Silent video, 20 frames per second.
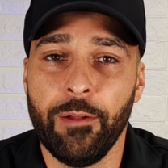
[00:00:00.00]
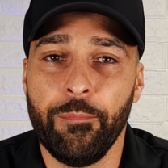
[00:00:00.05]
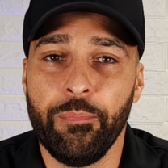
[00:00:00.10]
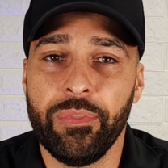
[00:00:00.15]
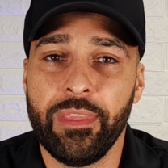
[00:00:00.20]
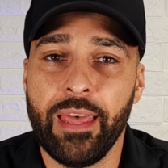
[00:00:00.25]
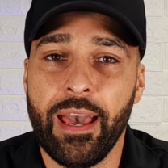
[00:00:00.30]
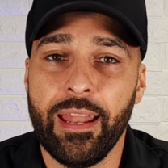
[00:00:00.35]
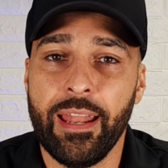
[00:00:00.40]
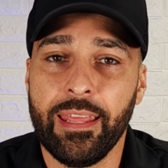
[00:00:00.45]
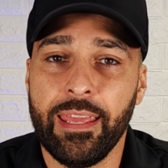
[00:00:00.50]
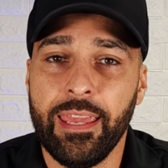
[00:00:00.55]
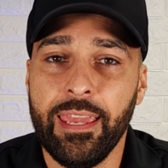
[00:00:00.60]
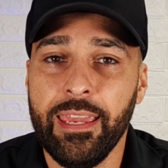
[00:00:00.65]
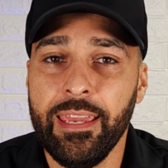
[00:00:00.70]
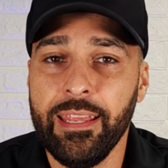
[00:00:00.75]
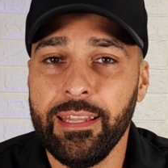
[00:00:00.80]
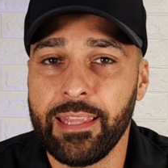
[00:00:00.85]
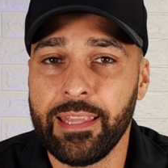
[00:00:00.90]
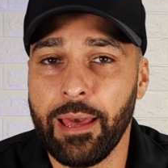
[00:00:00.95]
that
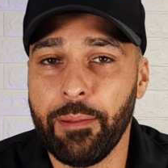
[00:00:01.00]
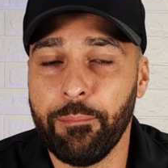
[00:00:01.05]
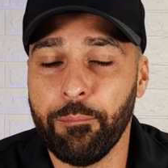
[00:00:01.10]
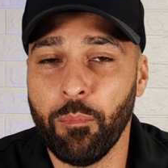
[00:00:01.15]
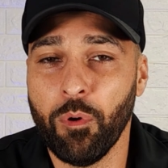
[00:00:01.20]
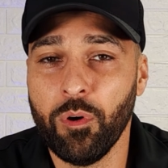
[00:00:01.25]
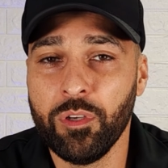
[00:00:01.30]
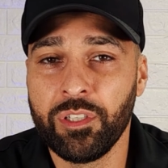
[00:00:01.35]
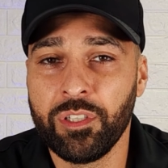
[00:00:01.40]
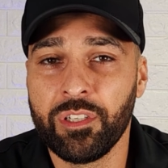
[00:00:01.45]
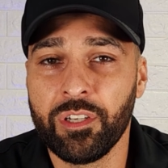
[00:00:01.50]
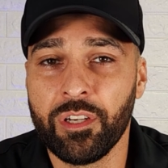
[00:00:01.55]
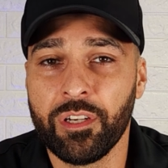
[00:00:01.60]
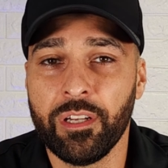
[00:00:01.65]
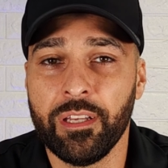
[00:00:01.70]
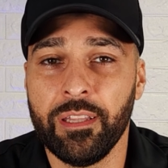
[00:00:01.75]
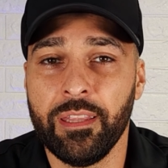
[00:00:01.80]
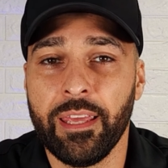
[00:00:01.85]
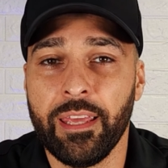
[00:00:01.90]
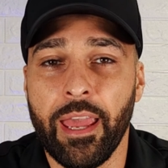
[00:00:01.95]
heat, that moisture
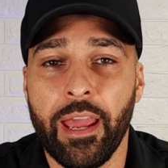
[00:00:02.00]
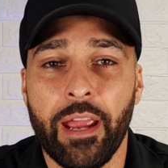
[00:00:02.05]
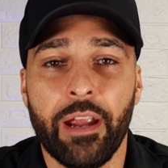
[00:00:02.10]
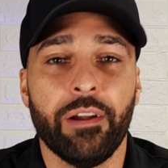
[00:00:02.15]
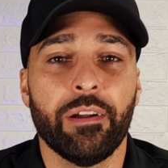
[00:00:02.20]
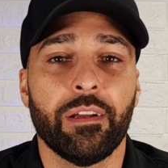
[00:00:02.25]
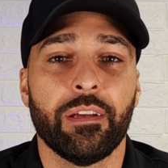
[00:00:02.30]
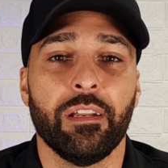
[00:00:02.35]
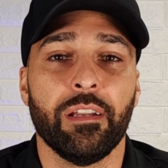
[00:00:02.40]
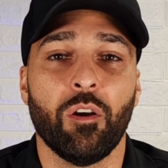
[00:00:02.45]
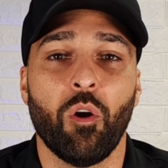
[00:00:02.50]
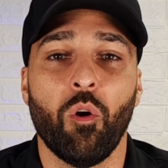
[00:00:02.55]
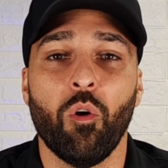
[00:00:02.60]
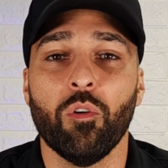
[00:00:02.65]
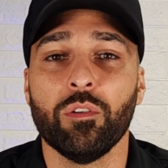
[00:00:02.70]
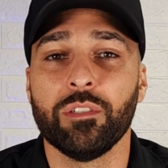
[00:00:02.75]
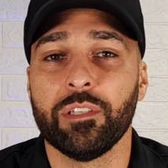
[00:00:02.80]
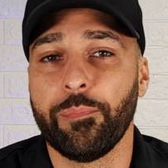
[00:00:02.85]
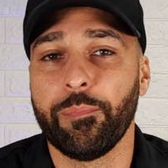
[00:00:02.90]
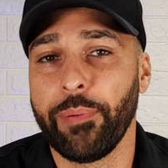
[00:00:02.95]
in the air can
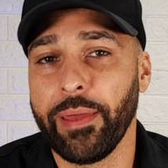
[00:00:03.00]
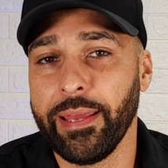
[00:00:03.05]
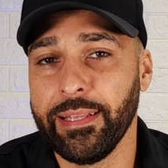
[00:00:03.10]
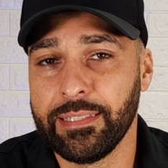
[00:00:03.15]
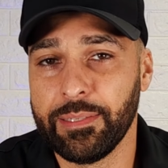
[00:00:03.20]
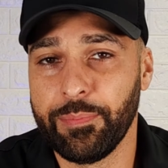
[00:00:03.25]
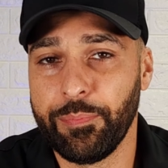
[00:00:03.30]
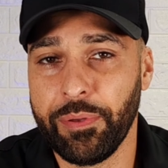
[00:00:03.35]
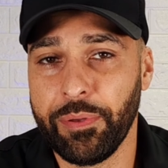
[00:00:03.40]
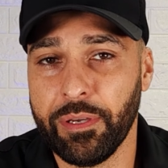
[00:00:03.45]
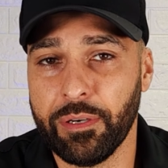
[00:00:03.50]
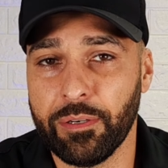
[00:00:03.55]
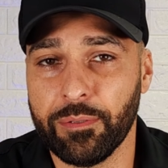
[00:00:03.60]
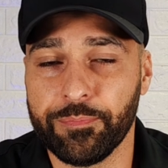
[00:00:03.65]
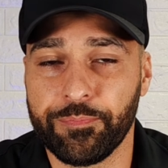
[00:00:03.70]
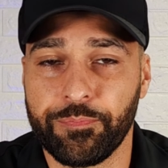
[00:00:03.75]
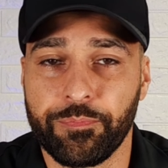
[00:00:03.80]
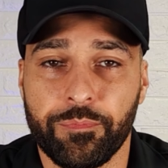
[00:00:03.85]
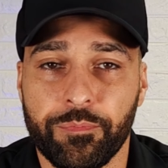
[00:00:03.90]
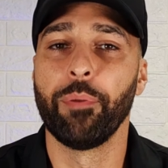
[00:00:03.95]
cause your paint to peel.
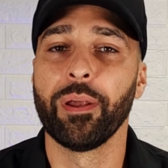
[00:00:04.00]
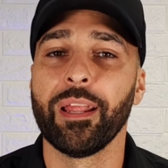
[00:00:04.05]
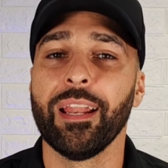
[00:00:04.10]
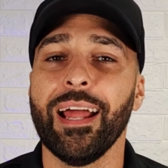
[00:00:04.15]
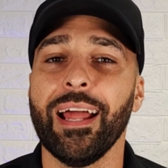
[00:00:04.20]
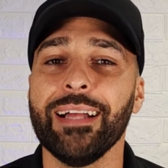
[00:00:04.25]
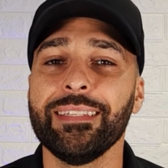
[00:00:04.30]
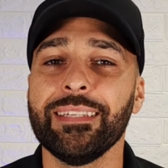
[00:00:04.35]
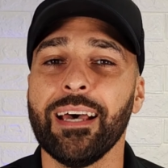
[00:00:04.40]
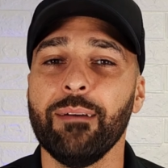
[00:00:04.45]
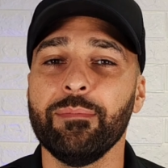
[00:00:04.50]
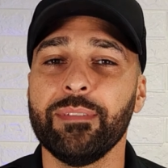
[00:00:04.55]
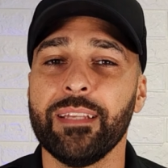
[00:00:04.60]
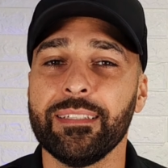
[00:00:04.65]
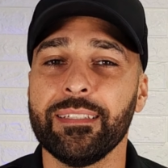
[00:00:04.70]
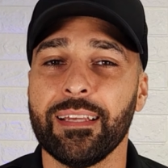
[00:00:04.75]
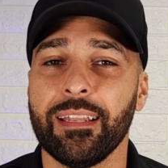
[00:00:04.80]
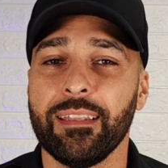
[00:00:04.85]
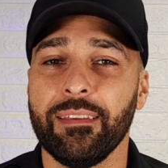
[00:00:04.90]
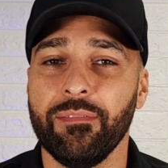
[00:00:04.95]
But a lot of times that's
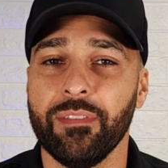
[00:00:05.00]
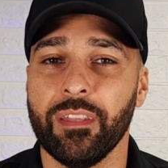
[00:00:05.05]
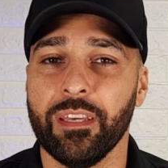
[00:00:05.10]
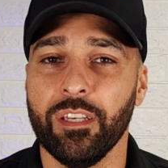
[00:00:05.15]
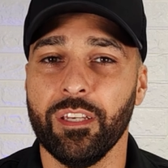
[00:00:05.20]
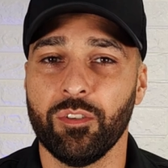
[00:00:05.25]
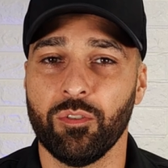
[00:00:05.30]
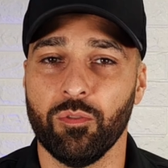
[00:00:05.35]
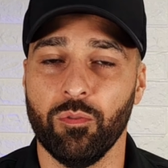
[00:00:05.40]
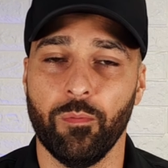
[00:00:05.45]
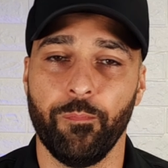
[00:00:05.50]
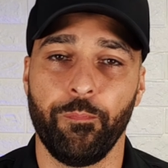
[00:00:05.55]
not even the issue.